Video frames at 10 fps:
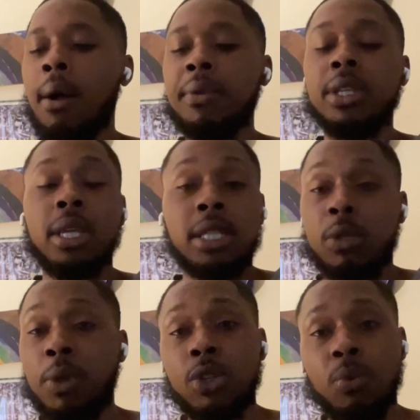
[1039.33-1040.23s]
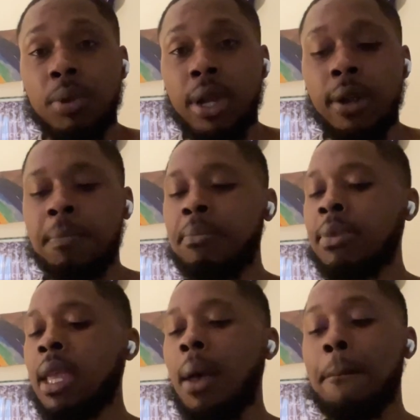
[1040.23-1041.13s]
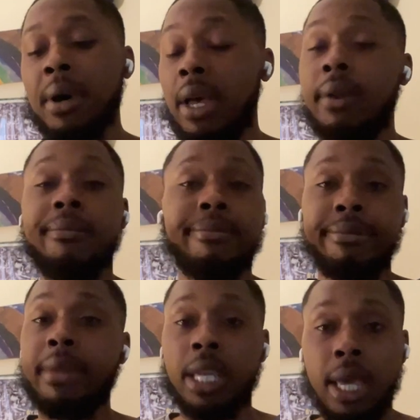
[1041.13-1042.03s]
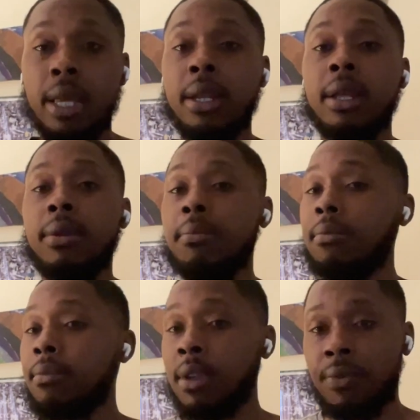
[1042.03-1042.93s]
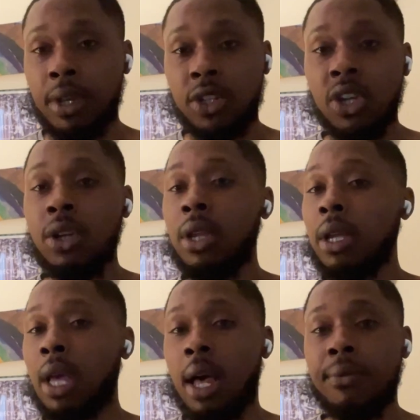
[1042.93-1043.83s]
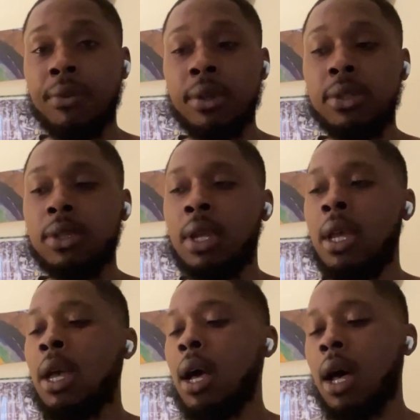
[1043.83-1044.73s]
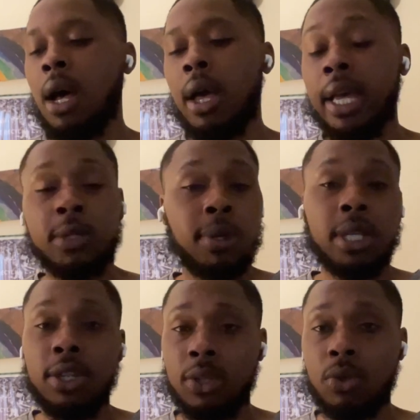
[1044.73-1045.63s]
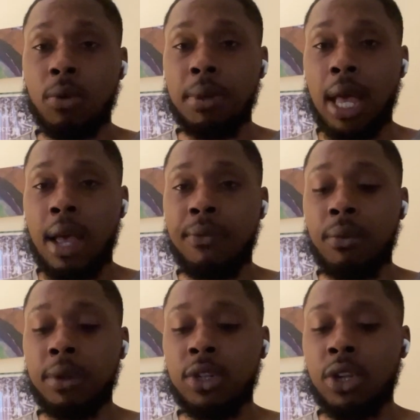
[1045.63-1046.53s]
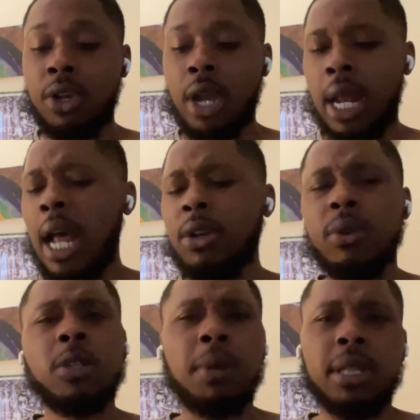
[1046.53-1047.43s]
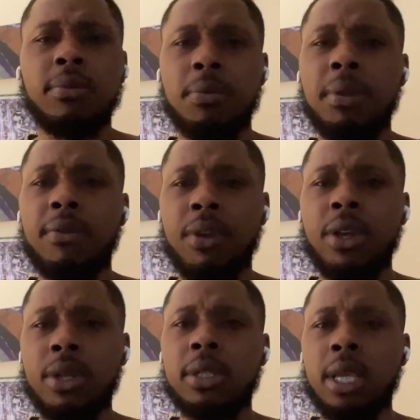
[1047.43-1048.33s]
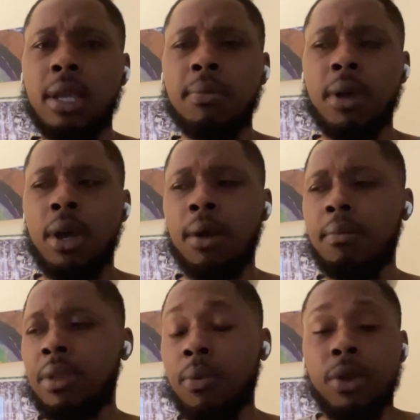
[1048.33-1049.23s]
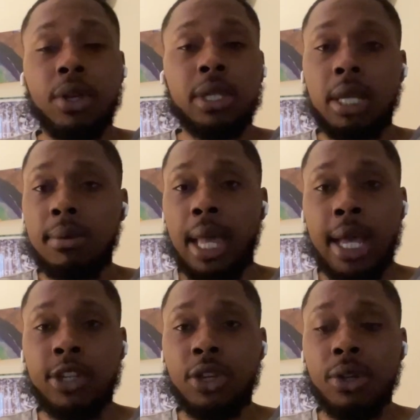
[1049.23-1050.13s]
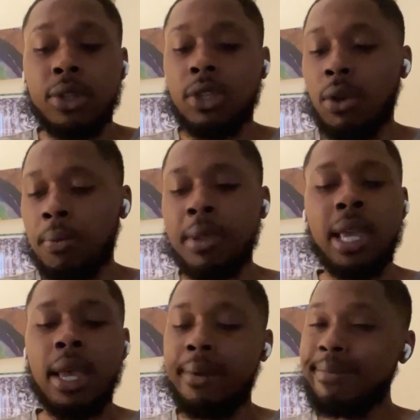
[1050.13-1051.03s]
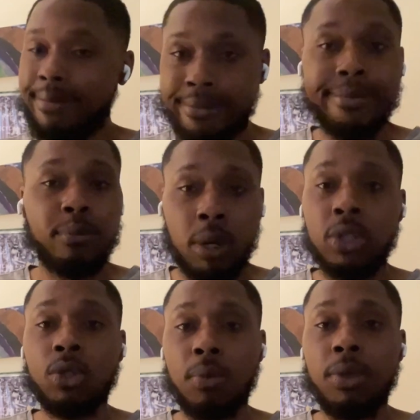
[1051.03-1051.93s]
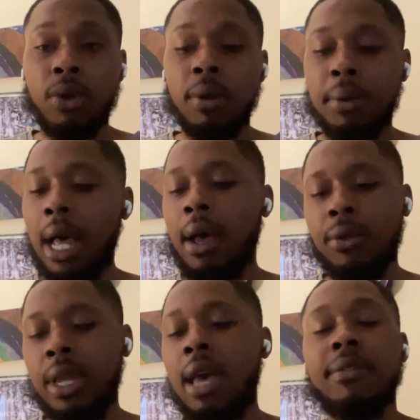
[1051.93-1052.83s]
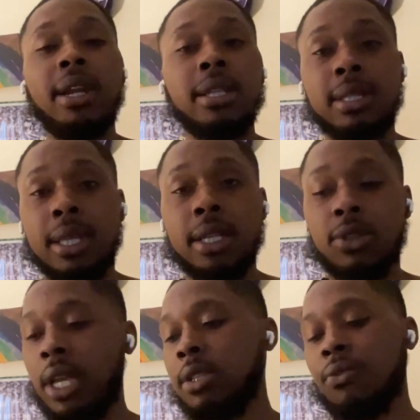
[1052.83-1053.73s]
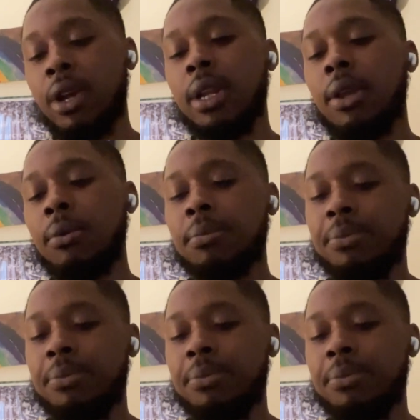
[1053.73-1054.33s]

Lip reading: He's a special player. But, again, division, conference, expectations are going to be high for them this year. And I do expect them to be a very good team. They were a good team last year, so pressure's going to be on them. But I only have it at a 6 as of right now.